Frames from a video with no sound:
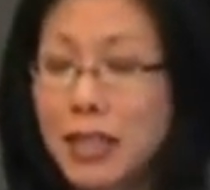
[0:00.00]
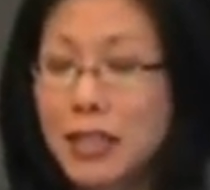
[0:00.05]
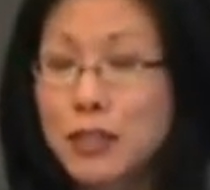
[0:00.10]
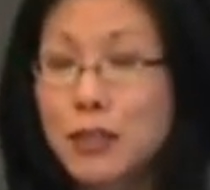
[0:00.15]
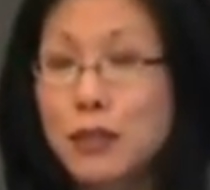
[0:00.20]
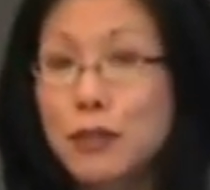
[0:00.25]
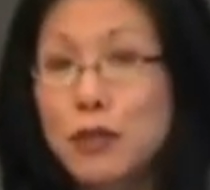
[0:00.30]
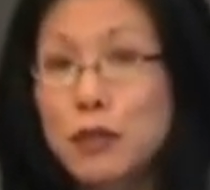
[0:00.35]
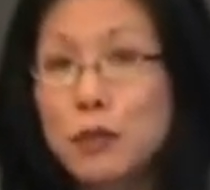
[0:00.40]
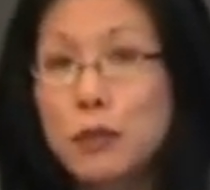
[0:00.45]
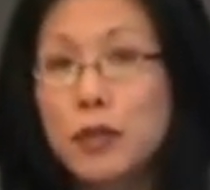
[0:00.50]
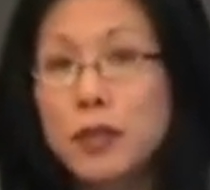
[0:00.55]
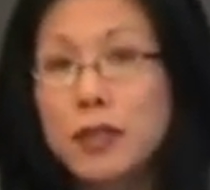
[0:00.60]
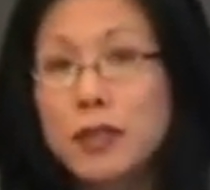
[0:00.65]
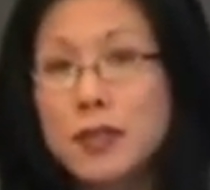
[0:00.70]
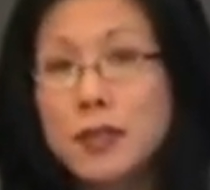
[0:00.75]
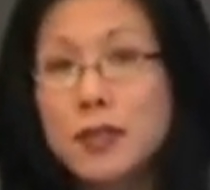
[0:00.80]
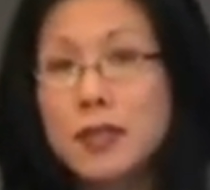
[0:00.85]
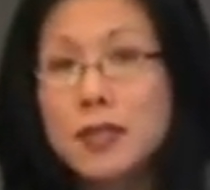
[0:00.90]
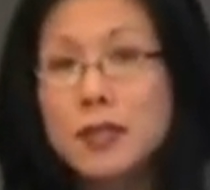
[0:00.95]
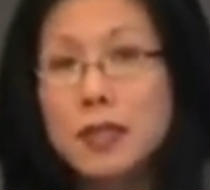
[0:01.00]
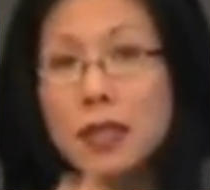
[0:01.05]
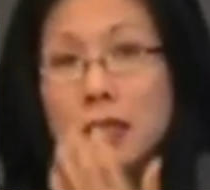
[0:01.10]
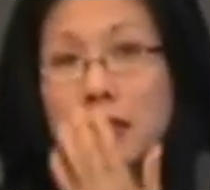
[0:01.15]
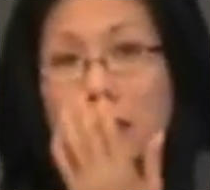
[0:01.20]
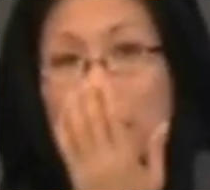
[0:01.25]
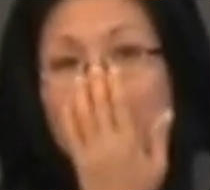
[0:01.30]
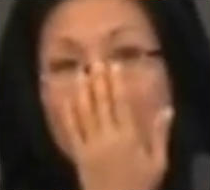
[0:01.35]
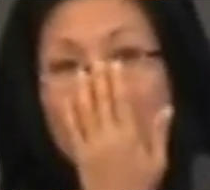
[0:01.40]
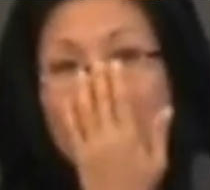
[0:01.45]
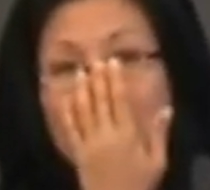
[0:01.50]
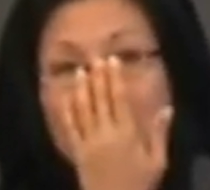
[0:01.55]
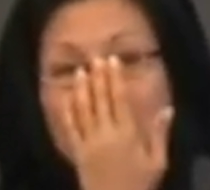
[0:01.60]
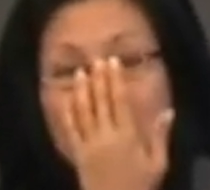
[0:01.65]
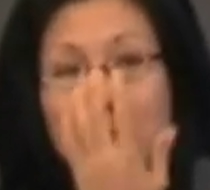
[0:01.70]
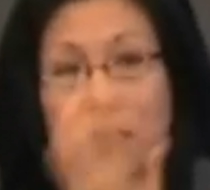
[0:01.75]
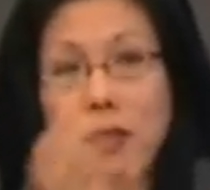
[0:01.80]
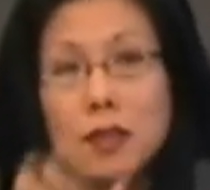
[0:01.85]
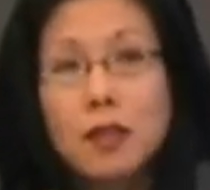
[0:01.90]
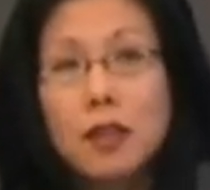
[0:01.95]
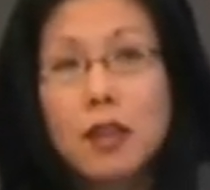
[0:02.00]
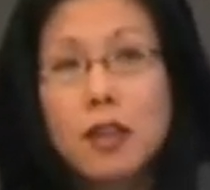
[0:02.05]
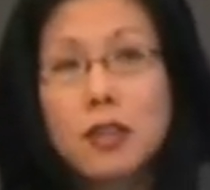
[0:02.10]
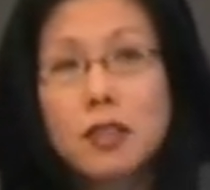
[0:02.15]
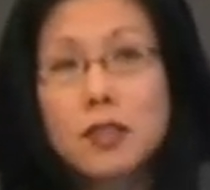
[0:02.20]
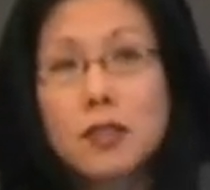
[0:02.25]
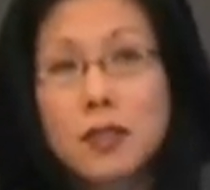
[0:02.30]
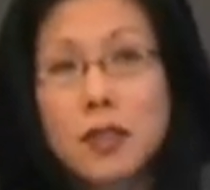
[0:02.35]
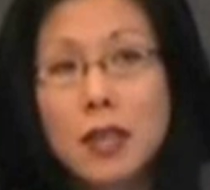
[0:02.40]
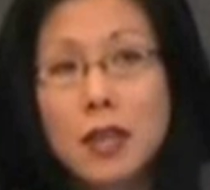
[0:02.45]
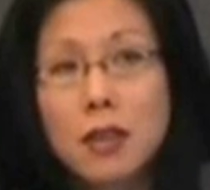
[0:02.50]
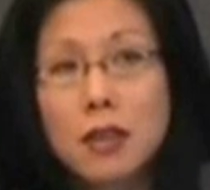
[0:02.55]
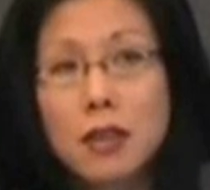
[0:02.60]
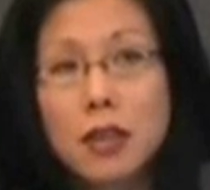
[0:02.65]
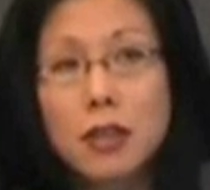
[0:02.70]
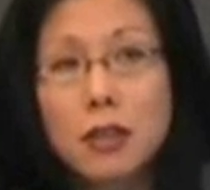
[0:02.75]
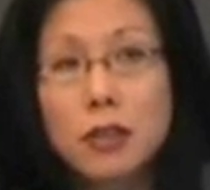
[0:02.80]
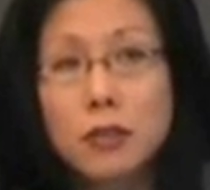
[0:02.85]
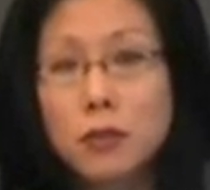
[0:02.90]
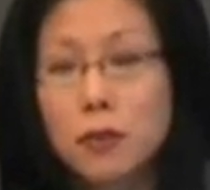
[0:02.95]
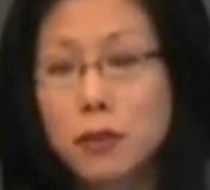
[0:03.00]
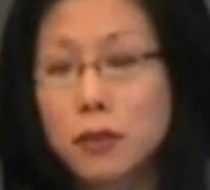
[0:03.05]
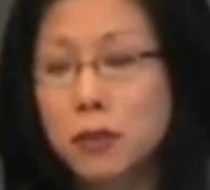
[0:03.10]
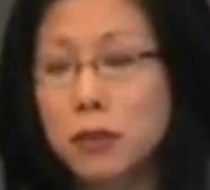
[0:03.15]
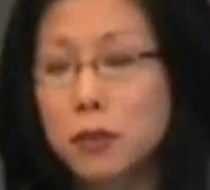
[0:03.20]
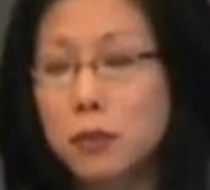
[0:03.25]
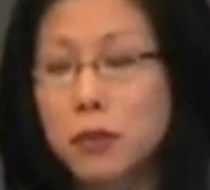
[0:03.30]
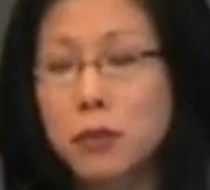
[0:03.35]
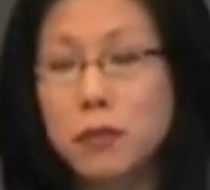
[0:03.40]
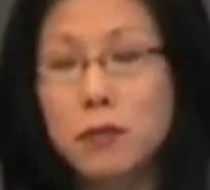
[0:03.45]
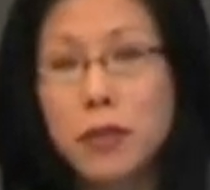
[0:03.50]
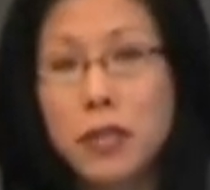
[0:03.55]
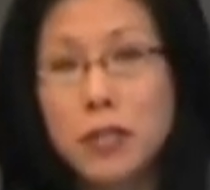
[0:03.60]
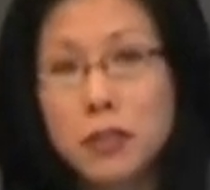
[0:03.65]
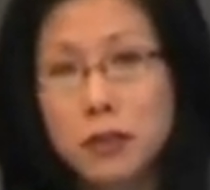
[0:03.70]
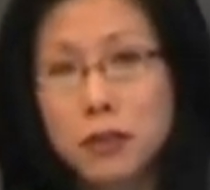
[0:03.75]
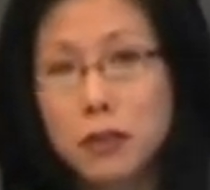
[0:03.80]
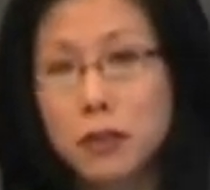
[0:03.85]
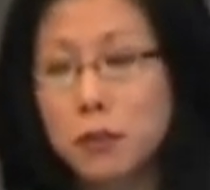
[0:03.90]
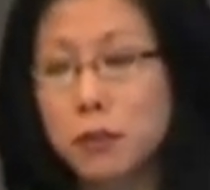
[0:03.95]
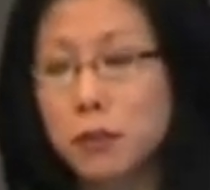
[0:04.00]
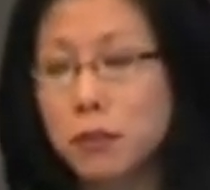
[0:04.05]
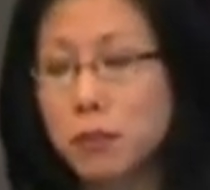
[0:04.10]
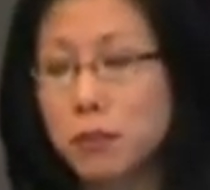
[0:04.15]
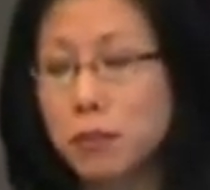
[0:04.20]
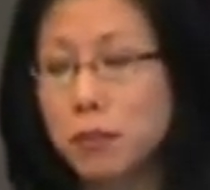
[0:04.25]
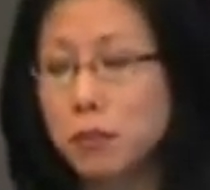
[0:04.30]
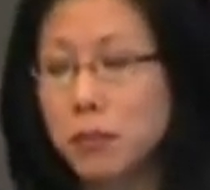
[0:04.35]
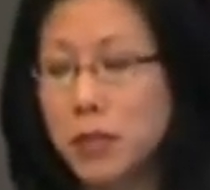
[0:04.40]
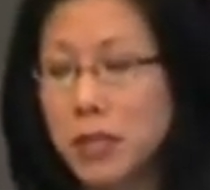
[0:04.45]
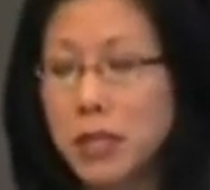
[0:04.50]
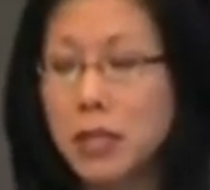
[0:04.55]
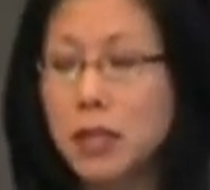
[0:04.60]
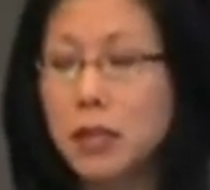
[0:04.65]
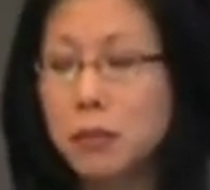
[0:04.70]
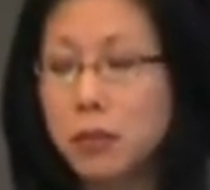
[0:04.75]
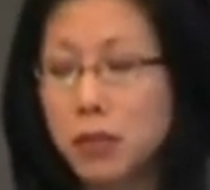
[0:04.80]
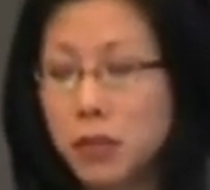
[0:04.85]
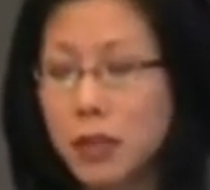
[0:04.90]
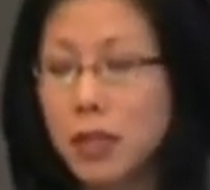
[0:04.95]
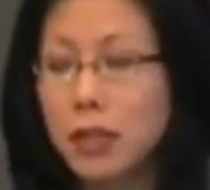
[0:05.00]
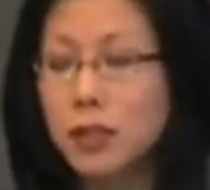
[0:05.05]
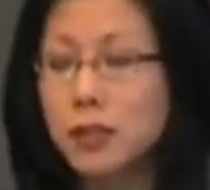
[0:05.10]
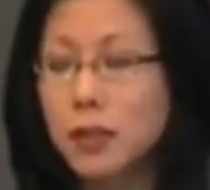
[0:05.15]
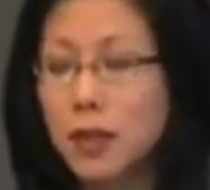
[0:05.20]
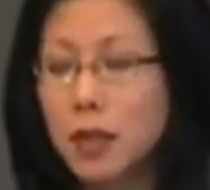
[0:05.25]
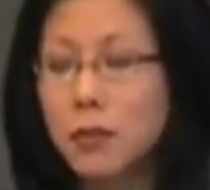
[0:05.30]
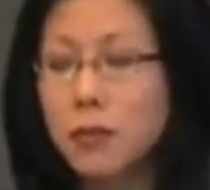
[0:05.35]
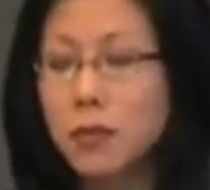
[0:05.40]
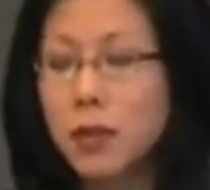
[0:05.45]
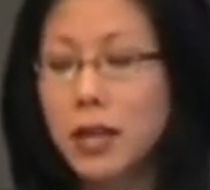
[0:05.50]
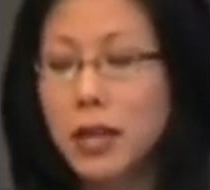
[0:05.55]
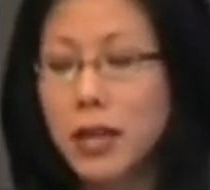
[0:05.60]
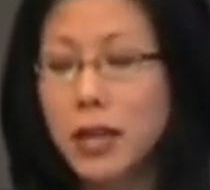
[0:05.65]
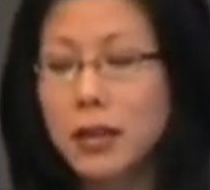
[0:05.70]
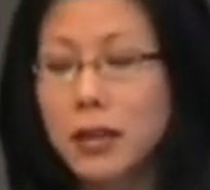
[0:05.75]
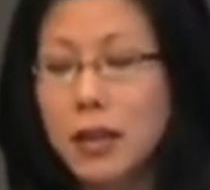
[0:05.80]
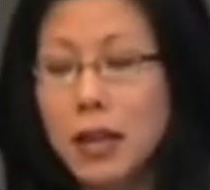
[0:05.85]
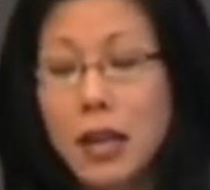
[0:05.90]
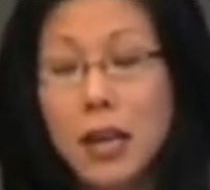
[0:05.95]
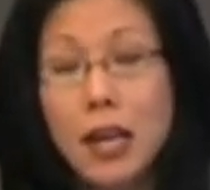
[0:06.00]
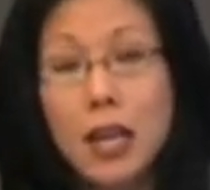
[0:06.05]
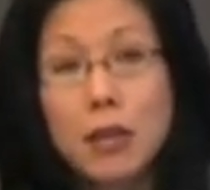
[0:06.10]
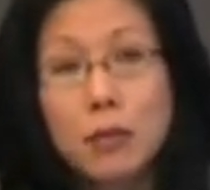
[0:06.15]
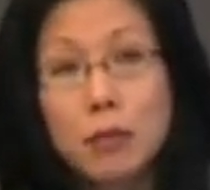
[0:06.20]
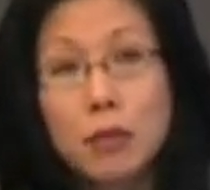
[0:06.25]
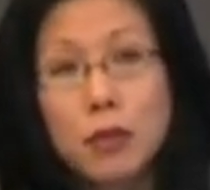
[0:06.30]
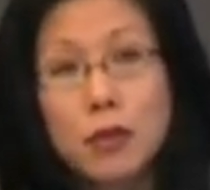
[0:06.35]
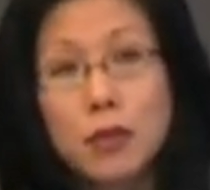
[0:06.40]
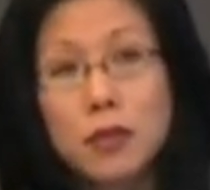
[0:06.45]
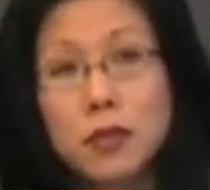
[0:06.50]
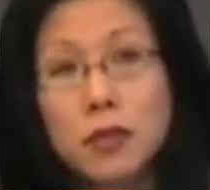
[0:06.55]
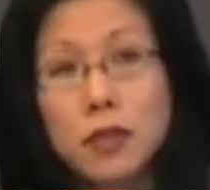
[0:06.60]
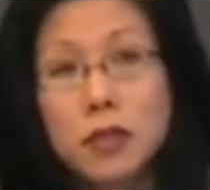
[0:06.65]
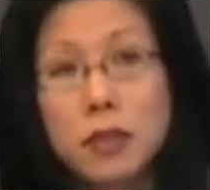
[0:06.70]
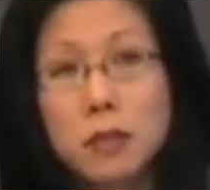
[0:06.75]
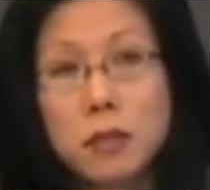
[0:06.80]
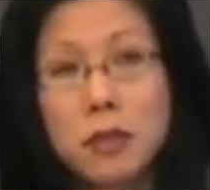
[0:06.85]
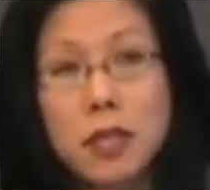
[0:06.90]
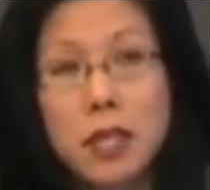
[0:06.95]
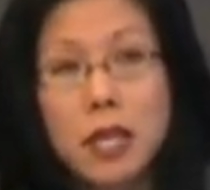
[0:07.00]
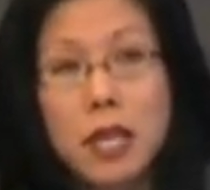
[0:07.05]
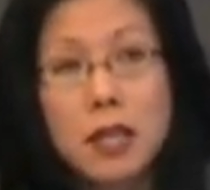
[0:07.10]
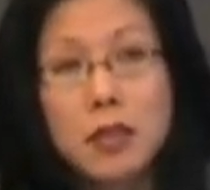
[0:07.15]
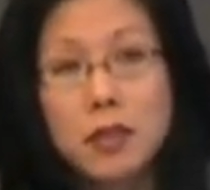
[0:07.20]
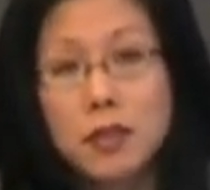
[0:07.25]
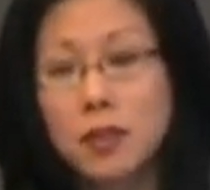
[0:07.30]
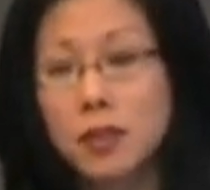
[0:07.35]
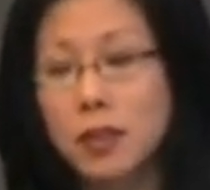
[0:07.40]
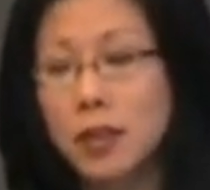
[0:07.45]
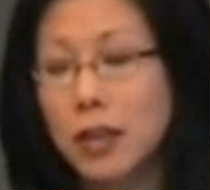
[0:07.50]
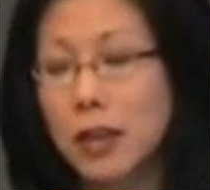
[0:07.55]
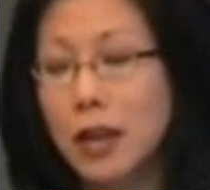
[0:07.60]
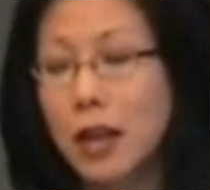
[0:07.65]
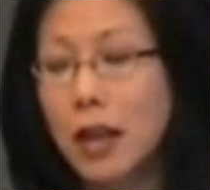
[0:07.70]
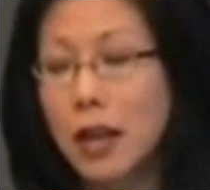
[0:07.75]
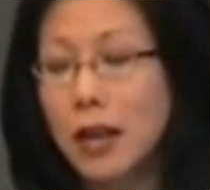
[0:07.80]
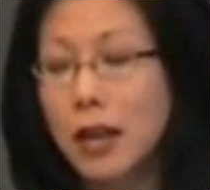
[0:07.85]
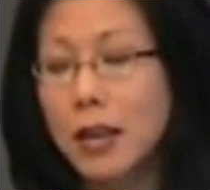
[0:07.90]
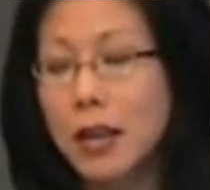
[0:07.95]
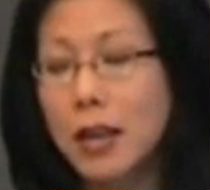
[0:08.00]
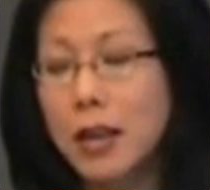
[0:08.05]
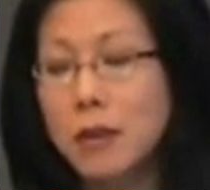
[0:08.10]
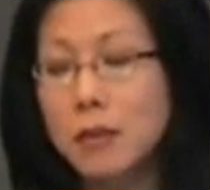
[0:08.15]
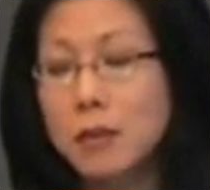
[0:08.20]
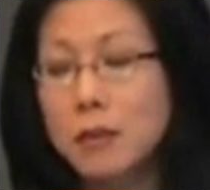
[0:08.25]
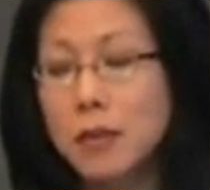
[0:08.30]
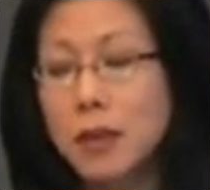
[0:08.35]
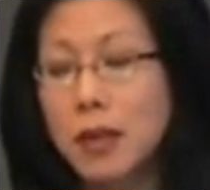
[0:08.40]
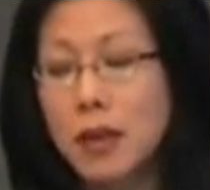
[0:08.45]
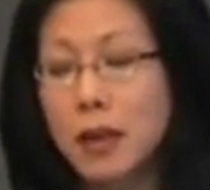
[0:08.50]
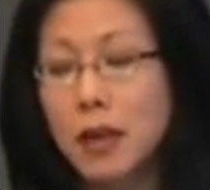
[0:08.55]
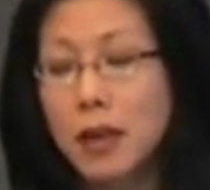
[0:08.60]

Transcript: So if you put these things on a scale where there's large-scale cultural, professional media production on one end, and personal communication like IM,